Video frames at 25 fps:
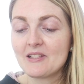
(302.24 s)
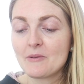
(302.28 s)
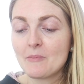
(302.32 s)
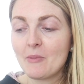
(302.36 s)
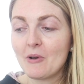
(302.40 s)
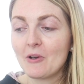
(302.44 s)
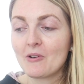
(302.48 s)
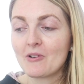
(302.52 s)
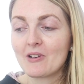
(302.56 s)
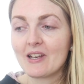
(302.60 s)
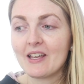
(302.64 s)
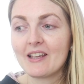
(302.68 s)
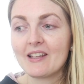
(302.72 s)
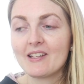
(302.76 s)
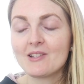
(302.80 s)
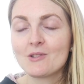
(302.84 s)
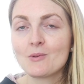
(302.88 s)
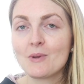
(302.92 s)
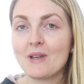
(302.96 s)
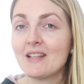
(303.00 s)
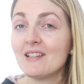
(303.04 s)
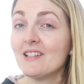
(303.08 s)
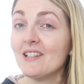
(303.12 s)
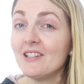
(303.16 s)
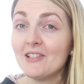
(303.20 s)
it's about like
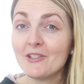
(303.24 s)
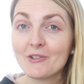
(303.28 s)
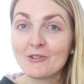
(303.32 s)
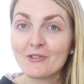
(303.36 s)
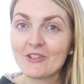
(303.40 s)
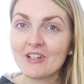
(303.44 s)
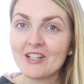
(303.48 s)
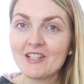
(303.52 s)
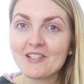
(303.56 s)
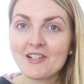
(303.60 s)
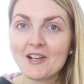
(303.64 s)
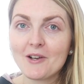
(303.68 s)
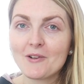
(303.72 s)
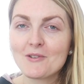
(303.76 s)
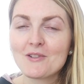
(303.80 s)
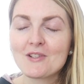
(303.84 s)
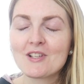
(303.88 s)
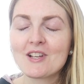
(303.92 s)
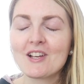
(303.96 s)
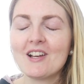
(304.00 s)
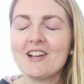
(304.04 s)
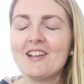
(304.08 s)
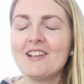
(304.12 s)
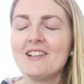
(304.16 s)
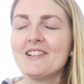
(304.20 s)
20 degrees
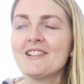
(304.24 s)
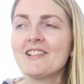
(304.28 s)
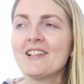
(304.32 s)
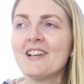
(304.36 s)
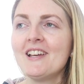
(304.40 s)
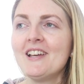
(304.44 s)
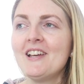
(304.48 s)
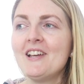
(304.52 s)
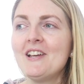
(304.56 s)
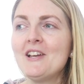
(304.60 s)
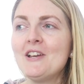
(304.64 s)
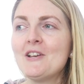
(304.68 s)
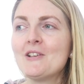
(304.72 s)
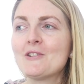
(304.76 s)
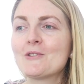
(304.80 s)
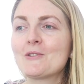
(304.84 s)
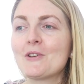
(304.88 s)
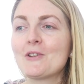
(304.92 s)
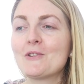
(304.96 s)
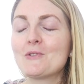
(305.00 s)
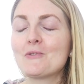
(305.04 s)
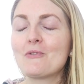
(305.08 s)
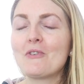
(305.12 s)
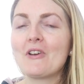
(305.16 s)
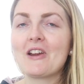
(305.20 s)
outside. So
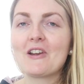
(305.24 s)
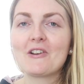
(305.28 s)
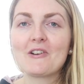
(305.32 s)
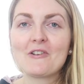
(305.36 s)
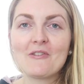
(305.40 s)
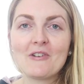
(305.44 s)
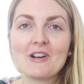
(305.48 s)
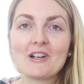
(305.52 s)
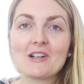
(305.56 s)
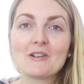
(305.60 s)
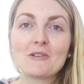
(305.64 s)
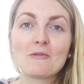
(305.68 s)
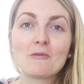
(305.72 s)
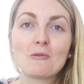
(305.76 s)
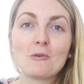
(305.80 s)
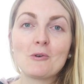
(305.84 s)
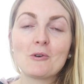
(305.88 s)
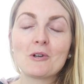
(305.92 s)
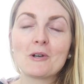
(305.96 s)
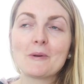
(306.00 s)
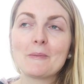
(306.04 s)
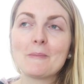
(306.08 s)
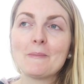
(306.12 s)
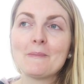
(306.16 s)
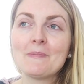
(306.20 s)
it's very, very
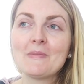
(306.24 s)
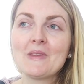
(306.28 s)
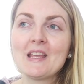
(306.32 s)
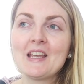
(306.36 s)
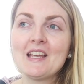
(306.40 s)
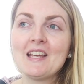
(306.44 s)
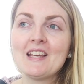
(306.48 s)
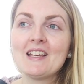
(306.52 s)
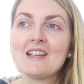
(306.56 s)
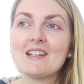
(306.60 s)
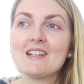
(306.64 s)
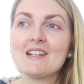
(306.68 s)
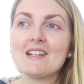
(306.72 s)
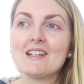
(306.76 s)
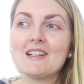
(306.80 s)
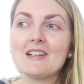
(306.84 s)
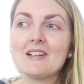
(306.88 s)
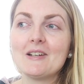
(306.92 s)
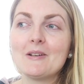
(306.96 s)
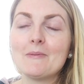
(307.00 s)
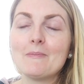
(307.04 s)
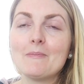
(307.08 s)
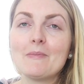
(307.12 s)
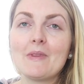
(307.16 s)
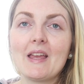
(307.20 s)
warm.
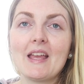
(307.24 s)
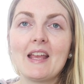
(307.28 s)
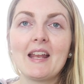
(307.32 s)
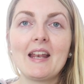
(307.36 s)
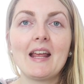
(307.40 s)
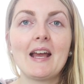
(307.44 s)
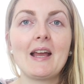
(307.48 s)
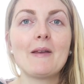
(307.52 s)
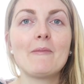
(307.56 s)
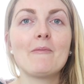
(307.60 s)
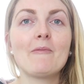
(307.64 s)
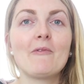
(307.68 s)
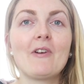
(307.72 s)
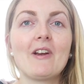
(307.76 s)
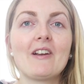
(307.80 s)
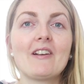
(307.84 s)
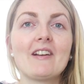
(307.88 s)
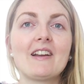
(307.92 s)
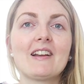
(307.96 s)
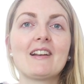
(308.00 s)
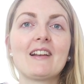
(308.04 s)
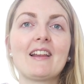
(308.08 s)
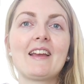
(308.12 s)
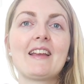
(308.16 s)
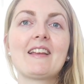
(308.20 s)
And I'm
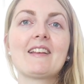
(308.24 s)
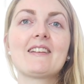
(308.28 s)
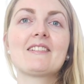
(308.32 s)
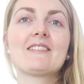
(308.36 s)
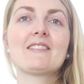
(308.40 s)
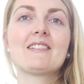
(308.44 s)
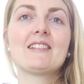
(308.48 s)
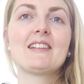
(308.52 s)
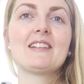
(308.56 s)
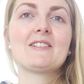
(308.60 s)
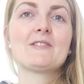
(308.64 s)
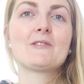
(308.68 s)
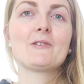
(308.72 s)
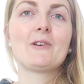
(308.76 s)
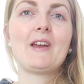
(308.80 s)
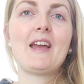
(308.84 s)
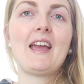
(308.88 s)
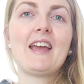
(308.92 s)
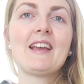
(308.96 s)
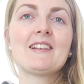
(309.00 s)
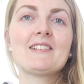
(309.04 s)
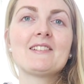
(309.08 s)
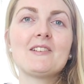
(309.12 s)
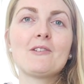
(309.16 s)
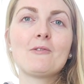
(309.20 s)
wearing like little
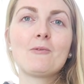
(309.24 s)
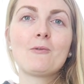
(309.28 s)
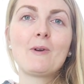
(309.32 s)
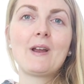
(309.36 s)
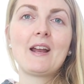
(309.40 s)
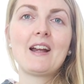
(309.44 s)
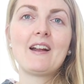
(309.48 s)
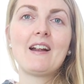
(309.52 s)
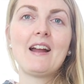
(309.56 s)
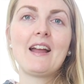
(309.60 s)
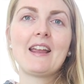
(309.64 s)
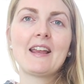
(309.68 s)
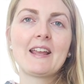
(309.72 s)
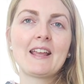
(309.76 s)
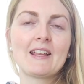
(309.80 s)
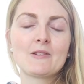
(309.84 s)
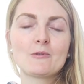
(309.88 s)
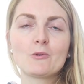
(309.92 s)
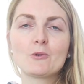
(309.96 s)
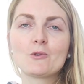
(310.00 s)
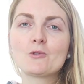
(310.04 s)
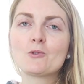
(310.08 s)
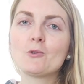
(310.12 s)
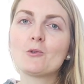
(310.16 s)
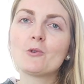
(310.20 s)
active wear. I
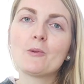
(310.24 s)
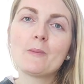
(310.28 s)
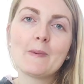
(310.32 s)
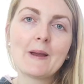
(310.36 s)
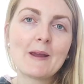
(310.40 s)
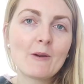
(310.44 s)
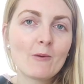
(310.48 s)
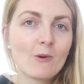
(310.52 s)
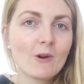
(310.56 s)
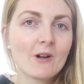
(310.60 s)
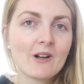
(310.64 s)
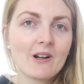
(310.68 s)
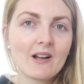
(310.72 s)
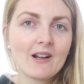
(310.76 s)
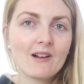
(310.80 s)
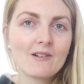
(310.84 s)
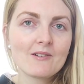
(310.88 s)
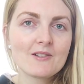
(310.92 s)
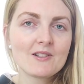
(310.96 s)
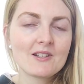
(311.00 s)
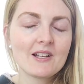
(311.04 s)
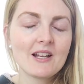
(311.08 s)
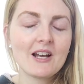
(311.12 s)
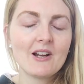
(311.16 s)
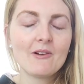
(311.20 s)
can't also do my
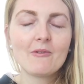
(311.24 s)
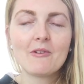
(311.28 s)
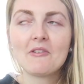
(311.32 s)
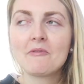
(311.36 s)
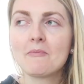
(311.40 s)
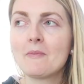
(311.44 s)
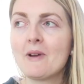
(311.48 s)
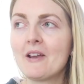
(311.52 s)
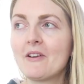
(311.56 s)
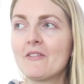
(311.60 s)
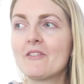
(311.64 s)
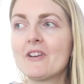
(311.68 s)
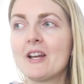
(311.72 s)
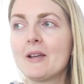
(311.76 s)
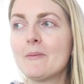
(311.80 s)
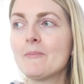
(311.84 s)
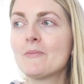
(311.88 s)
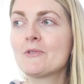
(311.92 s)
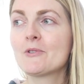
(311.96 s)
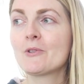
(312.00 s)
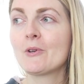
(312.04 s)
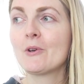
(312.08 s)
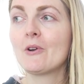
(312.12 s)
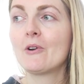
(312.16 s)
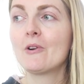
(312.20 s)
workouts now with my
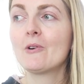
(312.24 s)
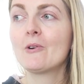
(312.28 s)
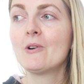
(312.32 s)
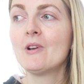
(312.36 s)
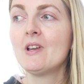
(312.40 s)
ribs. So